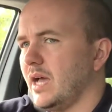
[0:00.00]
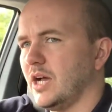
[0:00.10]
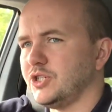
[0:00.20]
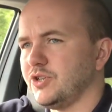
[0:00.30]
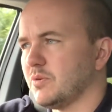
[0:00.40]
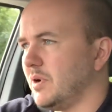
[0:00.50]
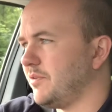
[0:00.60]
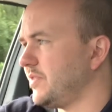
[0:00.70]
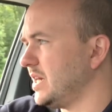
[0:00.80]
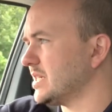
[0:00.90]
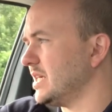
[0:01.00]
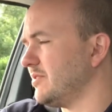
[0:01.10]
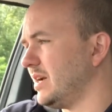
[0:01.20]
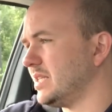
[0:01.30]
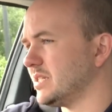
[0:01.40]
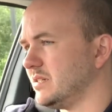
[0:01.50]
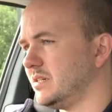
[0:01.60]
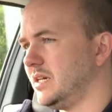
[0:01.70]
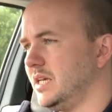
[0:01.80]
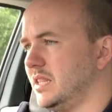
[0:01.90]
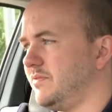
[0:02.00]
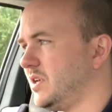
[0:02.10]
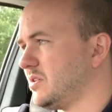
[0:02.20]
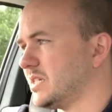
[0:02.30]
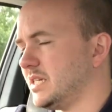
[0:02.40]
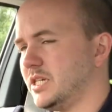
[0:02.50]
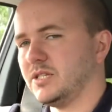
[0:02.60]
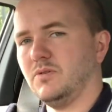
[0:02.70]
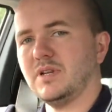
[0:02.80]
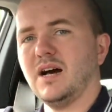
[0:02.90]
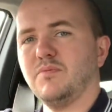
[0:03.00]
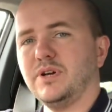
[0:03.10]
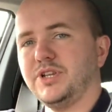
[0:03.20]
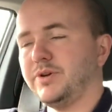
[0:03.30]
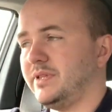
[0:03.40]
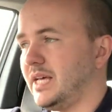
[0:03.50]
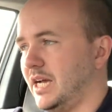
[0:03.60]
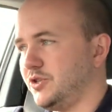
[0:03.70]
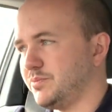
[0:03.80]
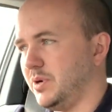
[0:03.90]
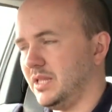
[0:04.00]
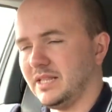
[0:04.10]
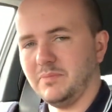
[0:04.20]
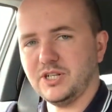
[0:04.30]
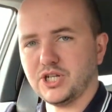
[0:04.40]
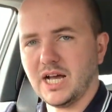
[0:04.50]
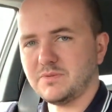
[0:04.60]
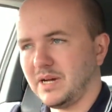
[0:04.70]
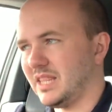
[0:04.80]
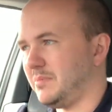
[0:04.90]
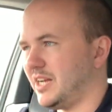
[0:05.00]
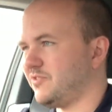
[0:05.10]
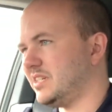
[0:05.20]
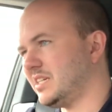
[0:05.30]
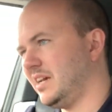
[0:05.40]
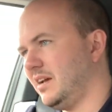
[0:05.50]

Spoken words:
as you come off the accelerator, the vehicle starts to slow down, but in doing that, it does put a little bit of charge back in the batteries.